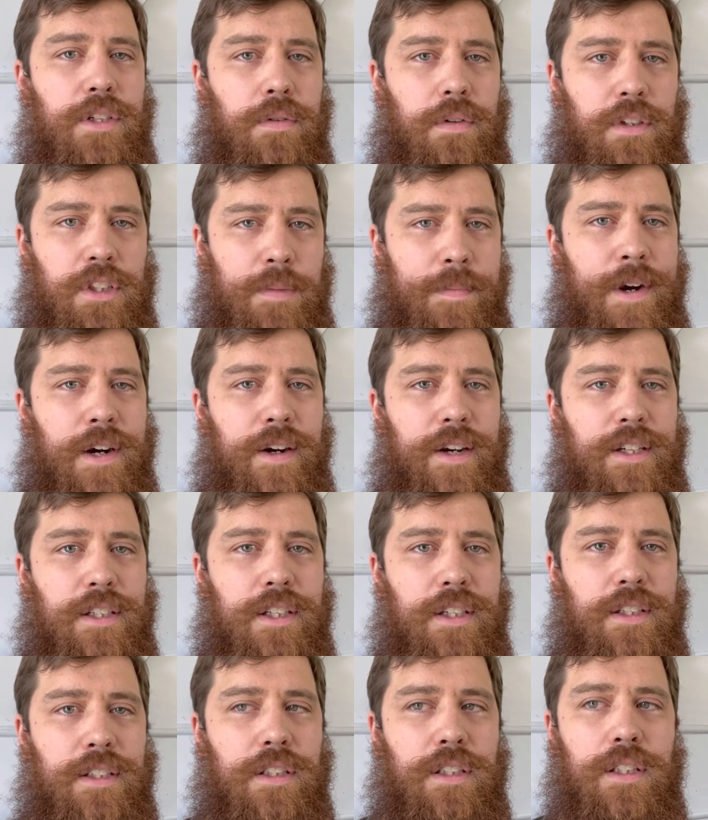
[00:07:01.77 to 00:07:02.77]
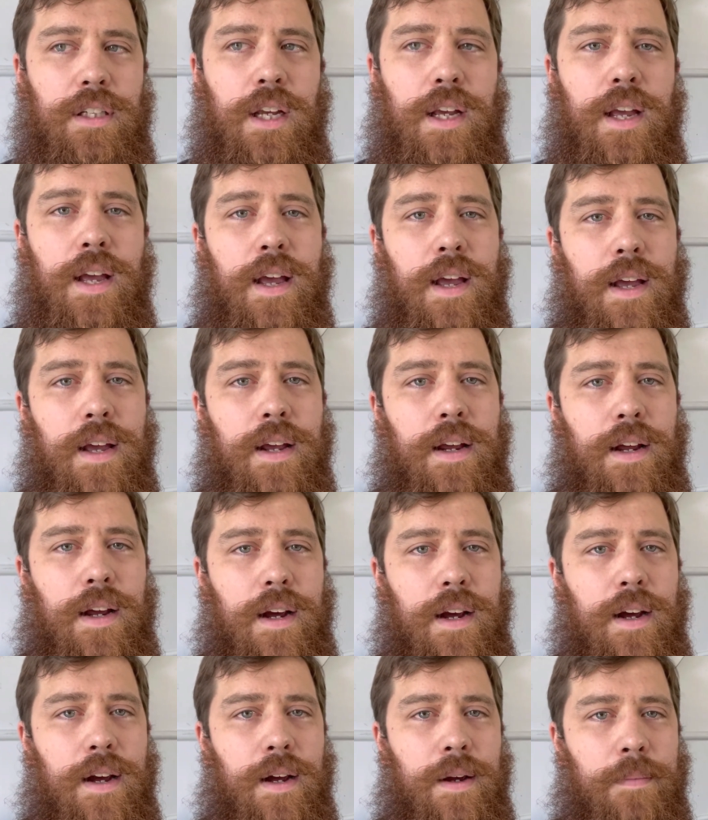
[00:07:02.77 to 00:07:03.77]
experiences.
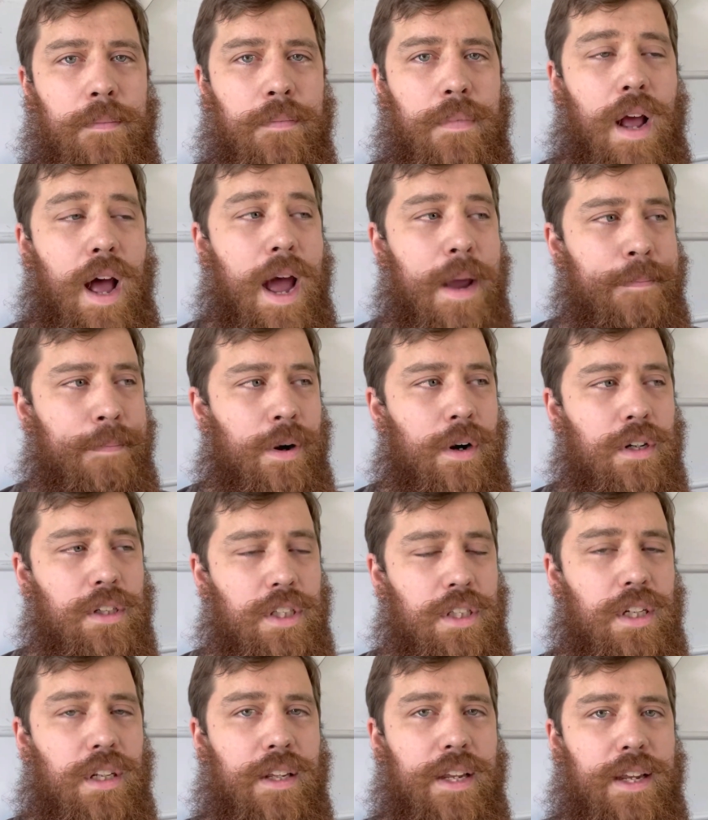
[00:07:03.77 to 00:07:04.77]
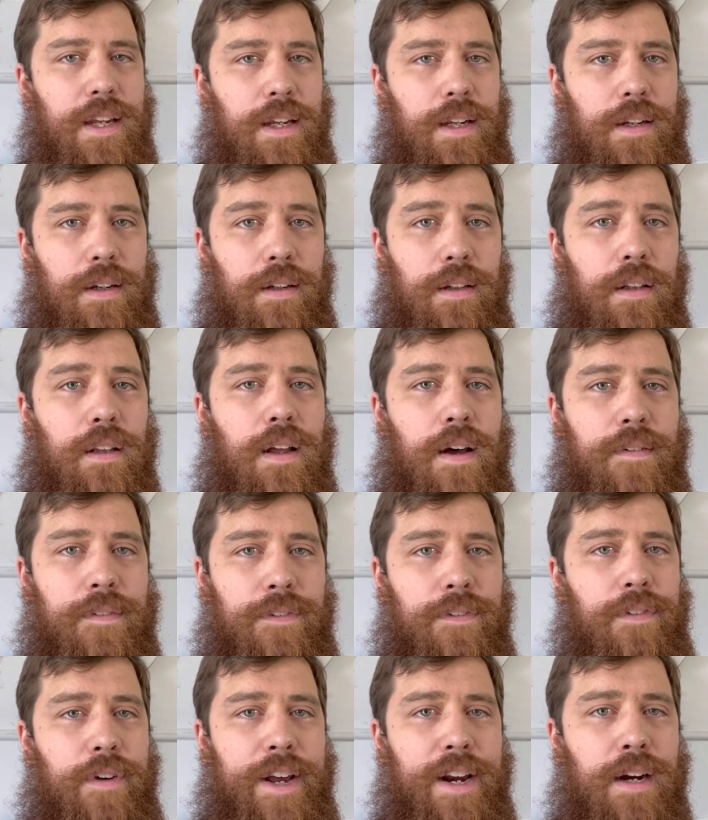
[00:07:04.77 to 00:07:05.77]
I personally love
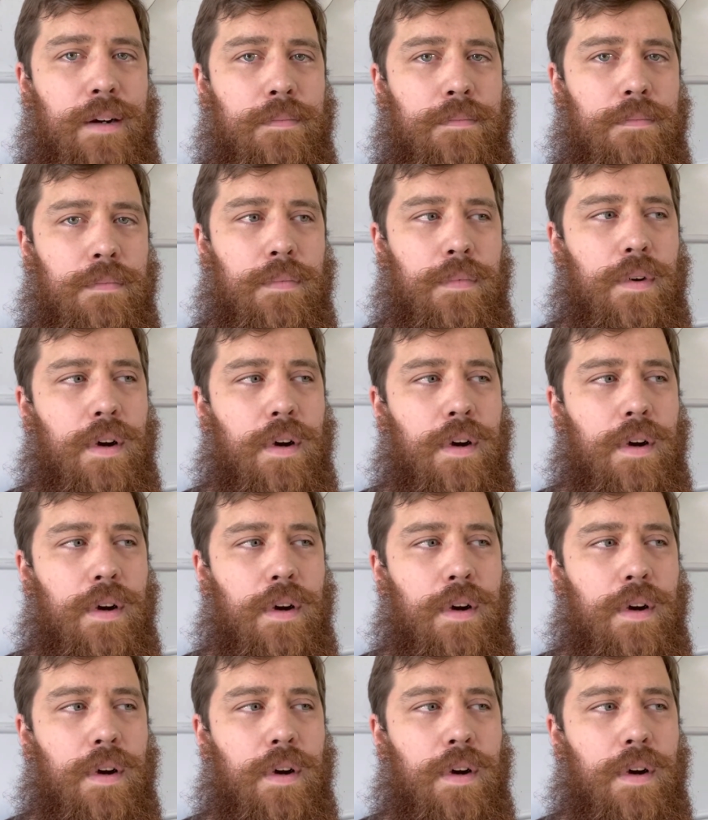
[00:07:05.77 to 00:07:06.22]
freedom